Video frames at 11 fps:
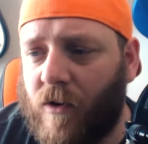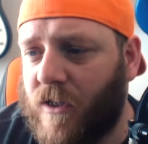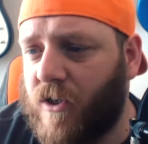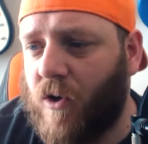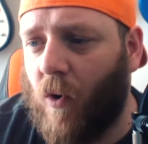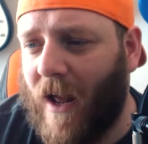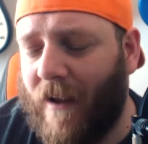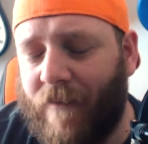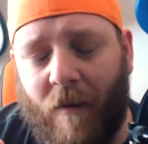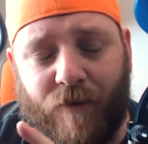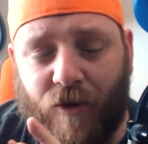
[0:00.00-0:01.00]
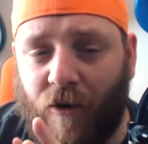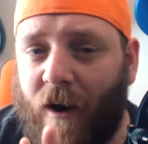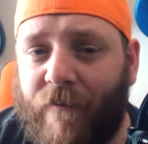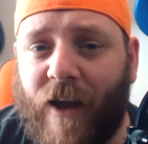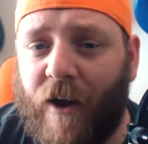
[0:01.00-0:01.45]
Discord, I'm
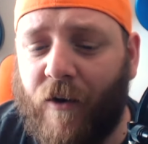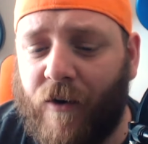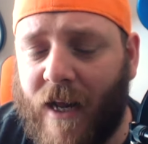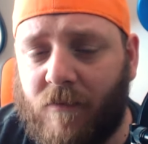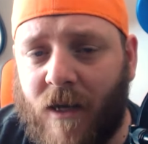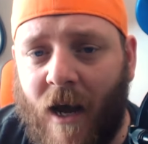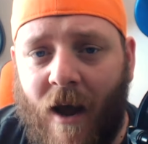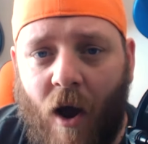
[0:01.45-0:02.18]
sorry I forget your names,